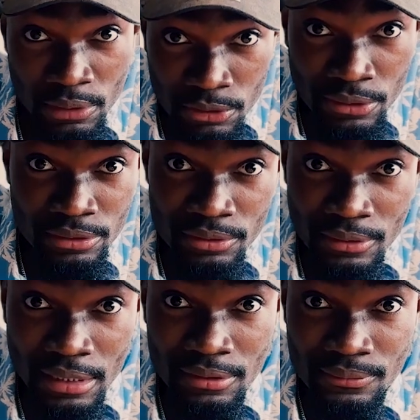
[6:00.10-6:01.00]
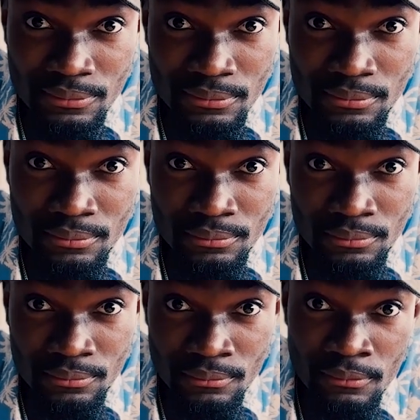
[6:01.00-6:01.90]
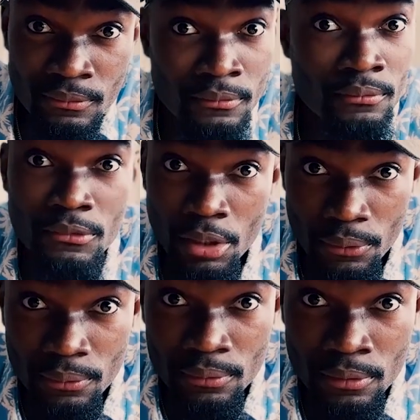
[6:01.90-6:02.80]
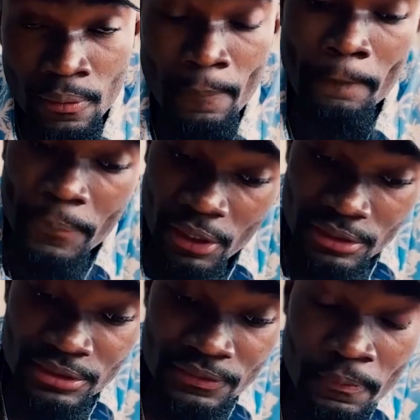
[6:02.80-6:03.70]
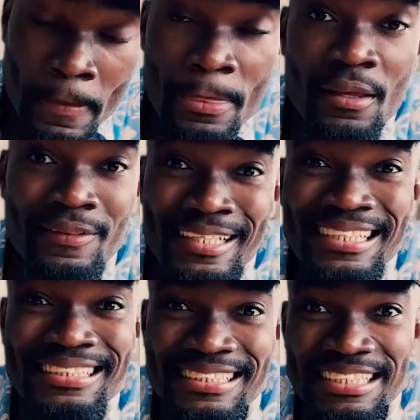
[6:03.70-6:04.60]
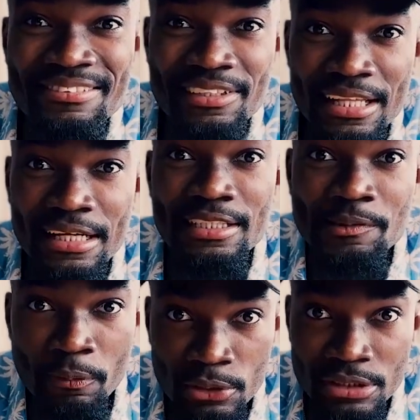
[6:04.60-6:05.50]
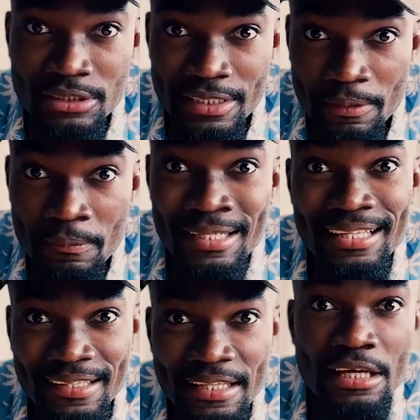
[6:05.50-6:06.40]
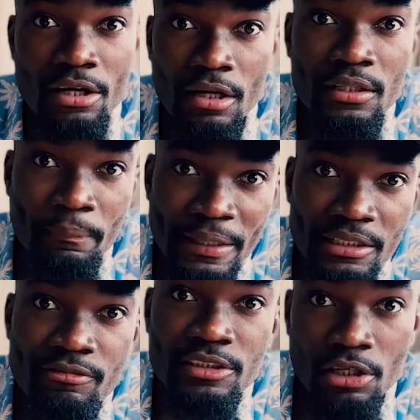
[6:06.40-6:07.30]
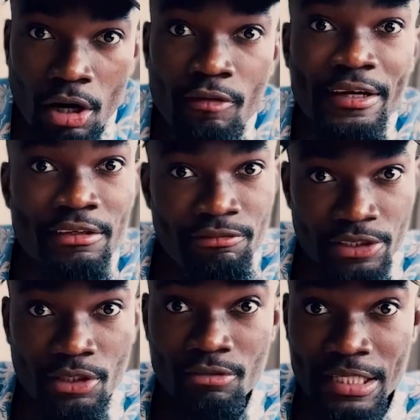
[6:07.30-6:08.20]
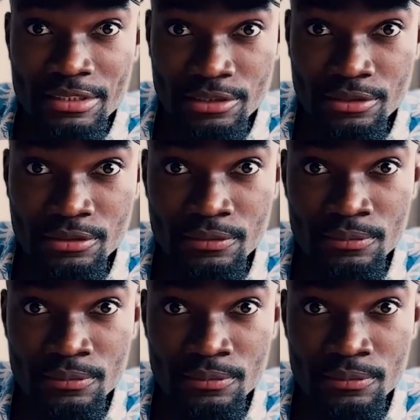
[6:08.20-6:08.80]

it was going to do that? No. But the ETFs that had exposure to them, they got the benefit of NVIDIA rising.